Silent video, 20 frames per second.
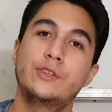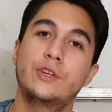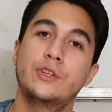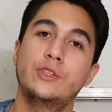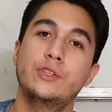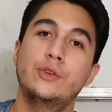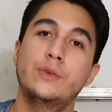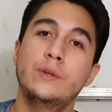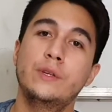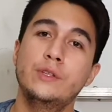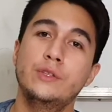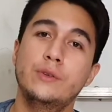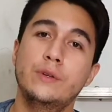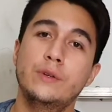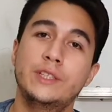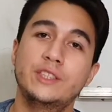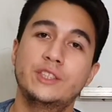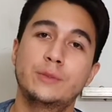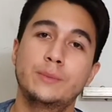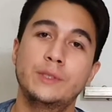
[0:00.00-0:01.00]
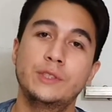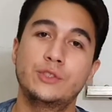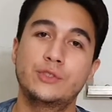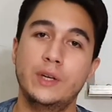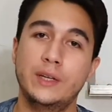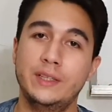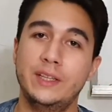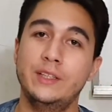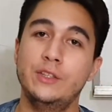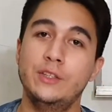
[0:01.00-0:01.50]
during your instrument
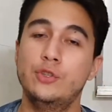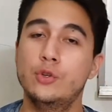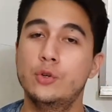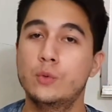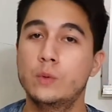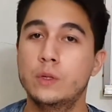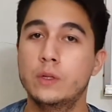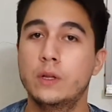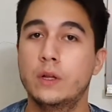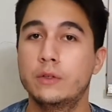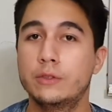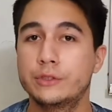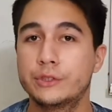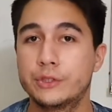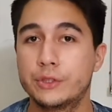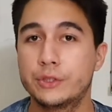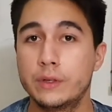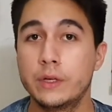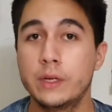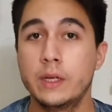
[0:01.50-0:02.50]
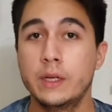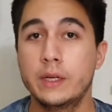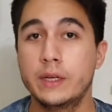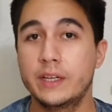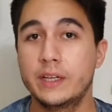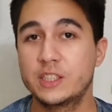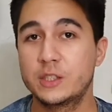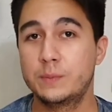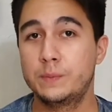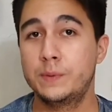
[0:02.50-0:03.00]
training you will also
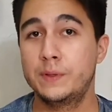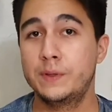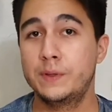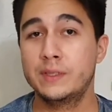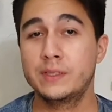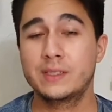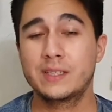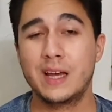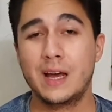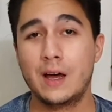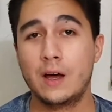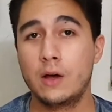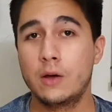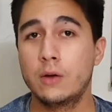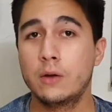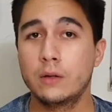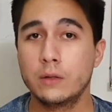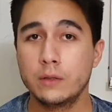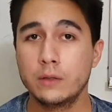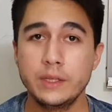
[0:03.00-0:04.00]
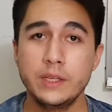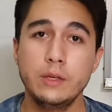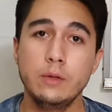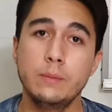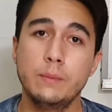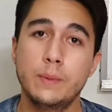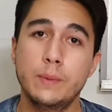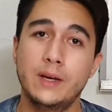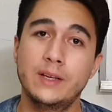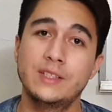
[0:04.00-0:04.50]
experience a whole
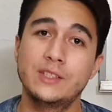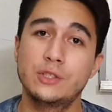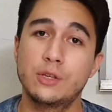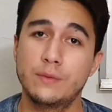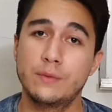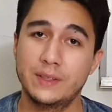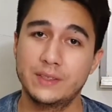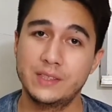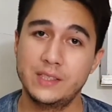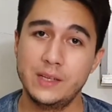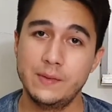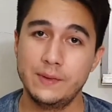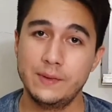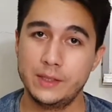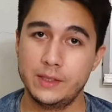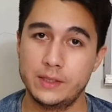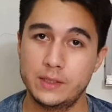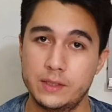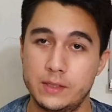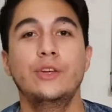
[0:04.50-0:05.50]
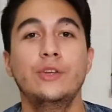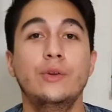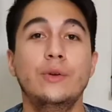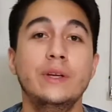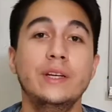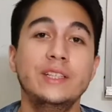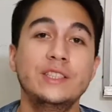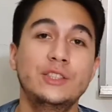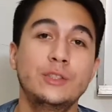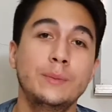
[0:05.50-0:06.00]
new bunch of activities.
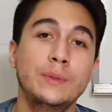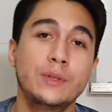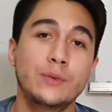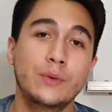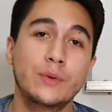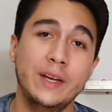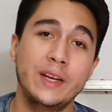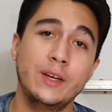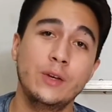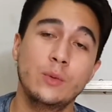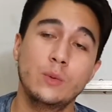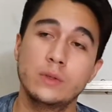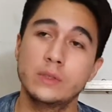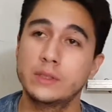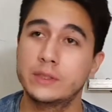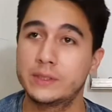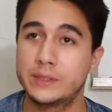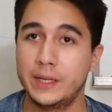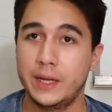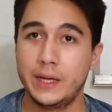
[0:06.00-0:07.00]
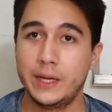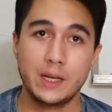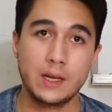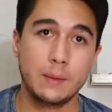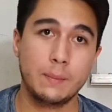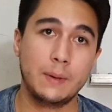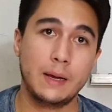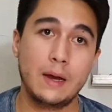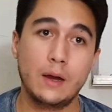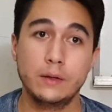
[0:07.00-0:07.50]
Your instrument rating will take
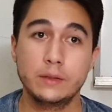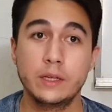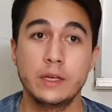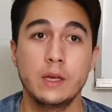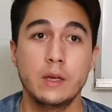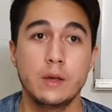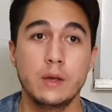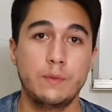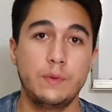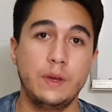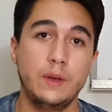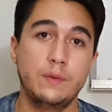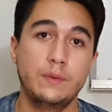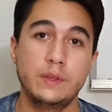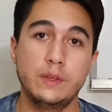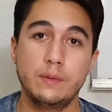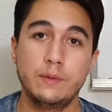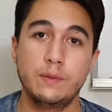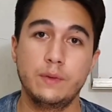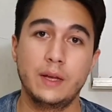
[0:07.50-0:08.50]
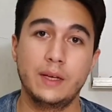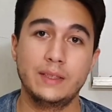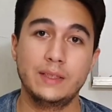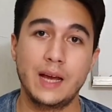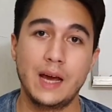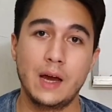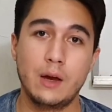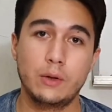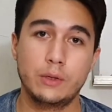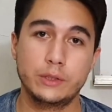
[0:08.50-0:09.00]
about 50 flight
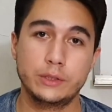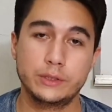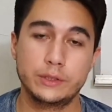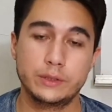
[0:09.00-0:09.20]
hours.